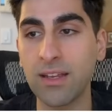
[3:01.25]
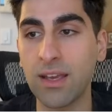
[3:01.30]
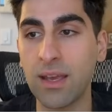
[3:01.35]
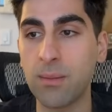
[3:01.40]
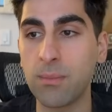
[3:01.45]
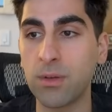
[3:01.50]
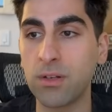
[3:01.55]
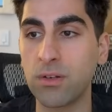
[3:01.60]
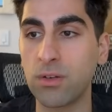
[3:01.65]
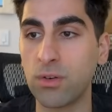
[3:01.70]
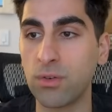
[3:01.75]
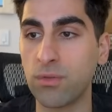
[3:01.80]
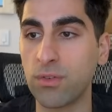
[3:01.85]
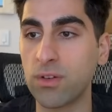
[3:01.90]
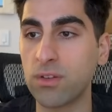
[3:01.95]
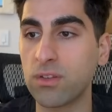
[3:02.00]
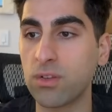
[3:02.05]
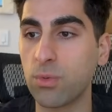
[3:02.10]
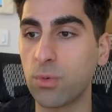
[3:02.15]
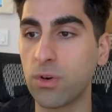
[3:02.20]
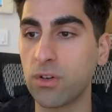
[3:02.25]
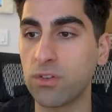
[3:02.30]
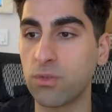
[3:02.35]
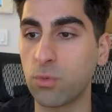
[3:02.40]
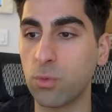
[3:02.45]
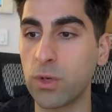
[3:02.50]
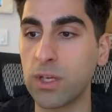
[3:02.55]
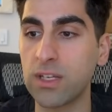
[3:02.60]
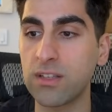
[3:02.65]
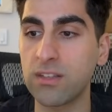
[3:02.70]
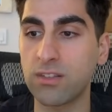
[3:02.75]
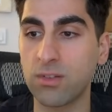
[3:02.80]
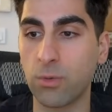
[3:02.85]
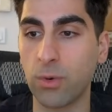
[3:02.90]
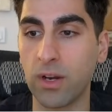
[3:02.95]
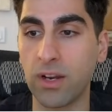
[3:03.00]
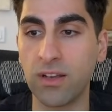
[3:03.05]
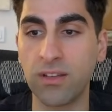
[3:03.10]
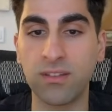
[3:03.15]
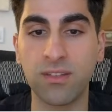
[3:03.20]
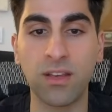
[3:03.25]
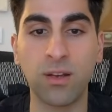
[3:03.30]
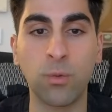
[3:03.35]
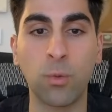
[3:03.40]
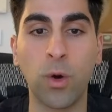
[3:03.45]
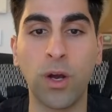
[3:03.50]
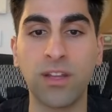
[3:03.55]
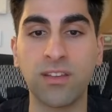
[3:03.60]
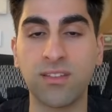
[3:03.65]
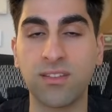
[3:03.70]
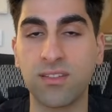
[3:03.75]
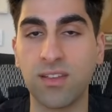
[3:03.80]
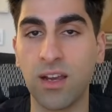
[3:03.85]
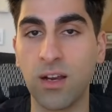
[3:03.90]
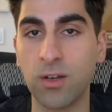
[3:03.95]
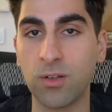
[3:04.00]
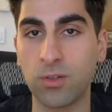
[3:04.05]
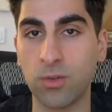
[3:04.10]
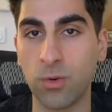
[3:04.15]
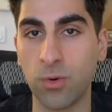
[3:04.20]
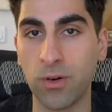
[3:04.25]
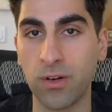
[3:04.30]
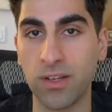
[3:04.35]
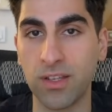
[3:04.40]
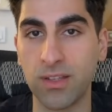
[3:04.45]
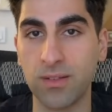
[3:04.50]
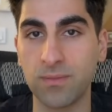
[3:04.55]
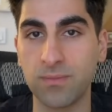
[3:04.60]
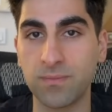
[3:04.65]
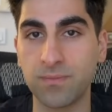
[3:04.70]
a maneuver towards weak squares in white's territory.